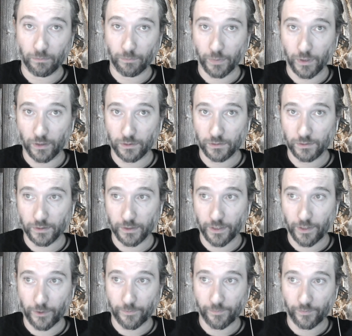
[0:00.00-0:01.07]
but
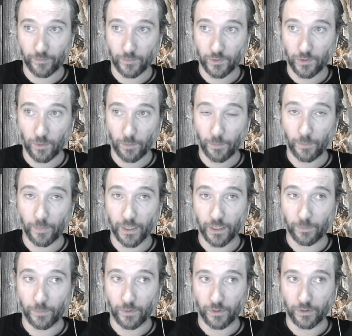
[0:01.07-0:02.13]
back
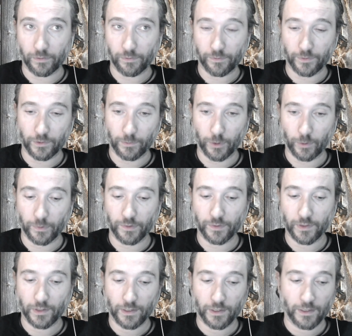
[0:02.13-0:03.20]
burner for the moment.
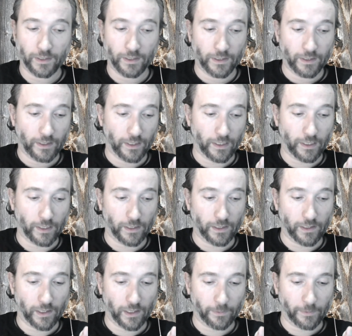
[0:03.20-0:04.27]

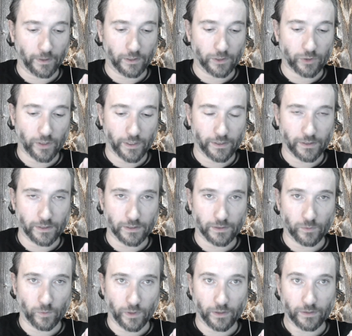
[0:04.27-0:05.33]
I'm going to try and,
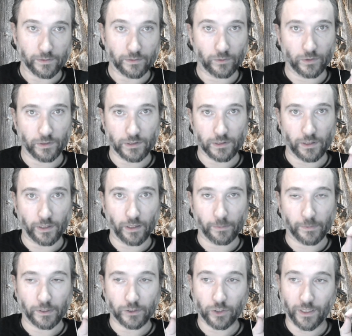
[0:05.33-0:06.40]
I'm
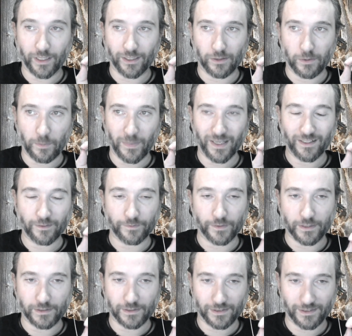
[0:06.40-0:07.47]
going to try and
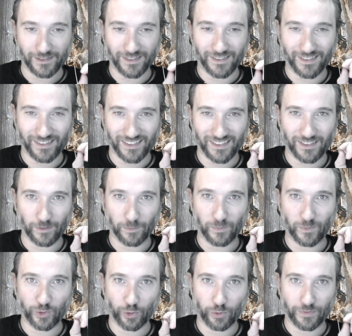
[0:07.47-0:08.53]
manifest some
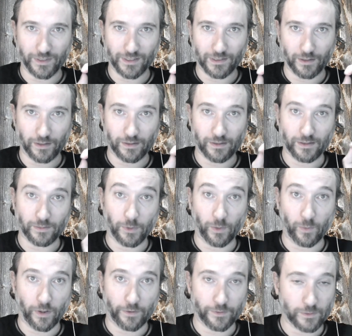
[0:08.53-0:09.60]
trophy designs that my
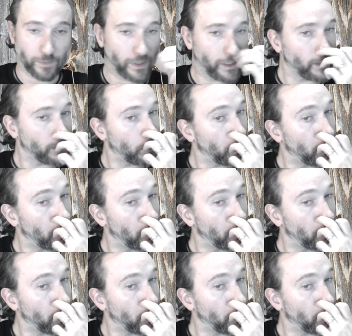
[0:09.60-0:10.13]
wife has made.